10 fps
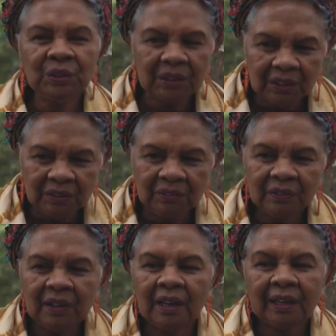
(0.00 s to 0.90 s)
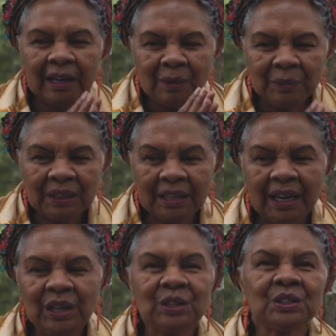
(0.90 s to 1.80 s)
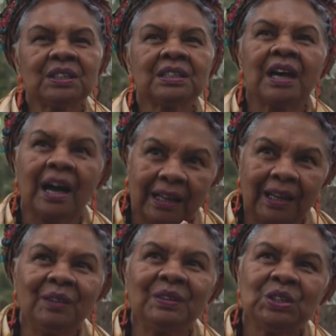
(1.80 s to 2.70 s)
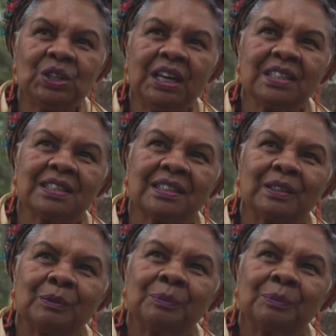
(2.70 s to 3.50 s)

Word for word: to give climate chaos a climate chance.